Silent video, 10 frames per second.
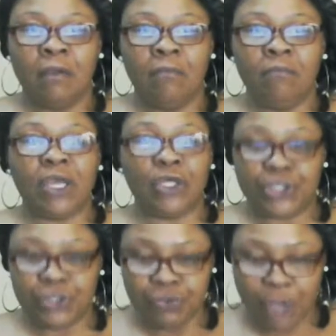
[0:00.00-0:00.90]

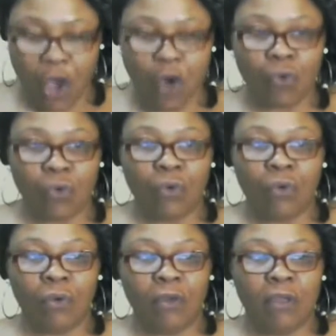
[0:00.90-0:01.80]
because
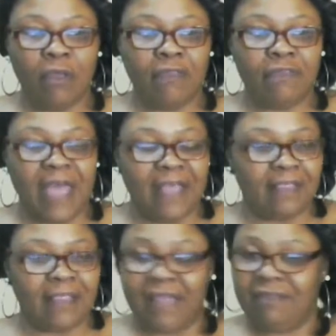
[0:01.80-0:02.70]

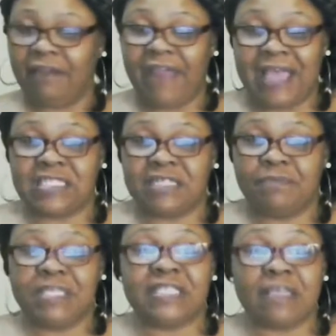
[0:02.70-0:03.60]
that like there has to
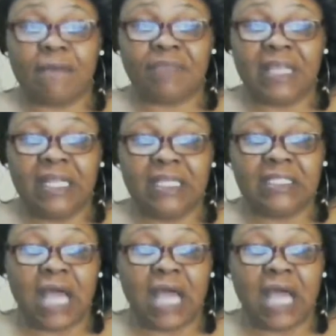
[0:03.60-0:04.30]
be something